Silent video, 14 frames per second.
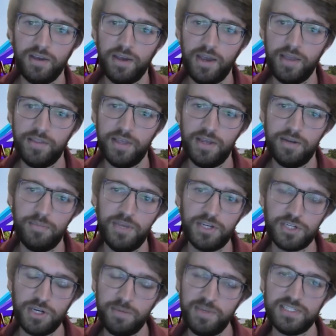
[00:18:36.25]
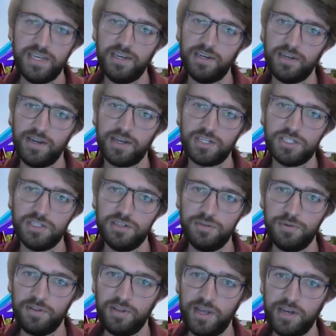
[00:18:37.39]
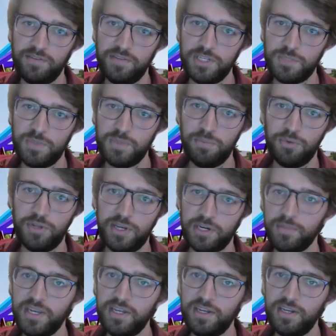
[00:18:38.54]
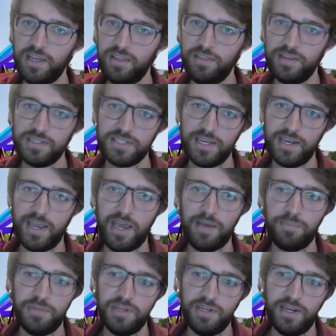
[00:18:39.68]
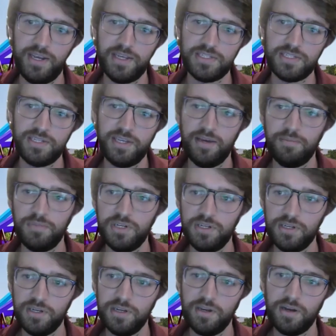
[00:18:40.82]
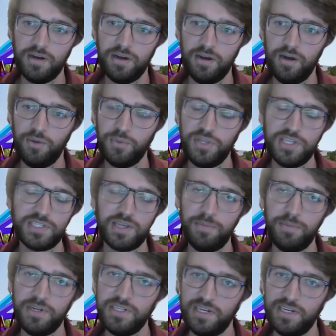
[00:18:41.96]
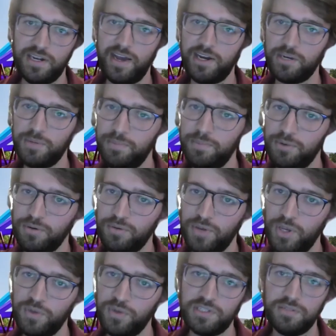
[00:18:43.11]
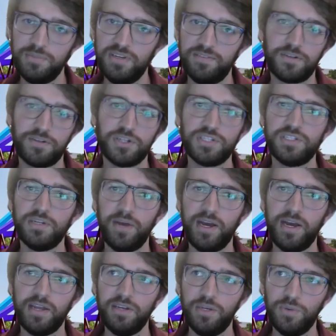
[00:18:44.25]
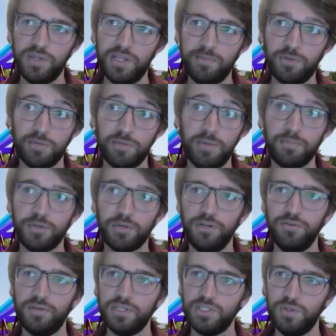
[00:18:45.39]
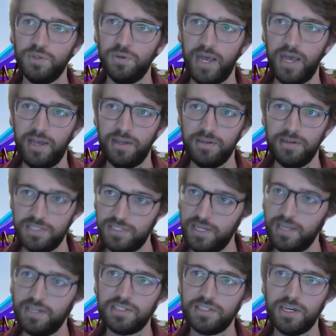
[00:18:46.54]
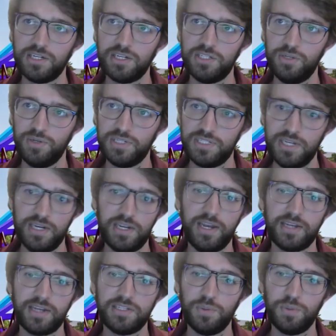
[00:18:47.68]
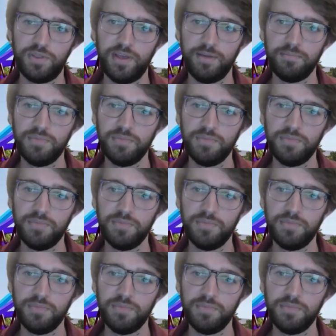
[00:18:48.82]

And then make sure you maintain connection with a lot of these people that you're meeting at things like IAAPA and ASTM uh, when these companies need to hire people, you want to be first in mind. You want them to remember you because you had stayed in touch, that you had stayed connected with them.